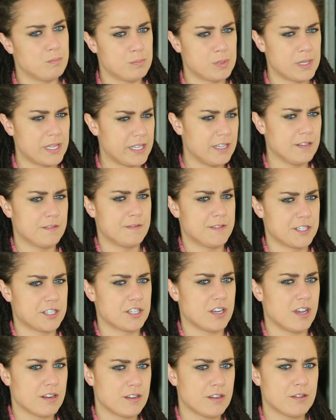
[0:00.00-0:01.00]
Plenty of fish
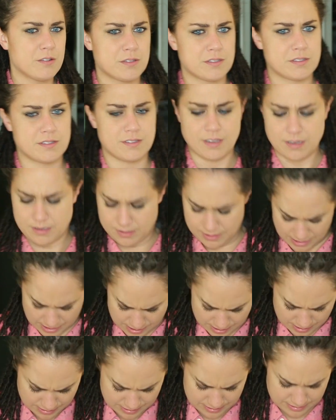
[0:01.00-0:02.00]
tacos.
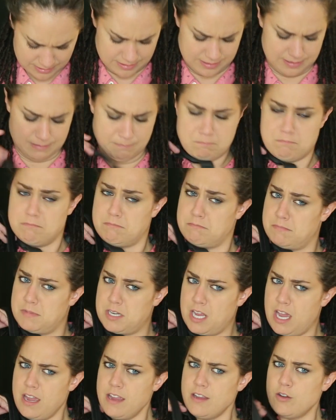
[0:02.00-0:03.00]
Hey,
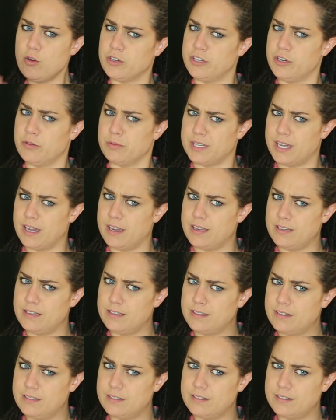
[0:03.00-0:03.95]
tie or no tie?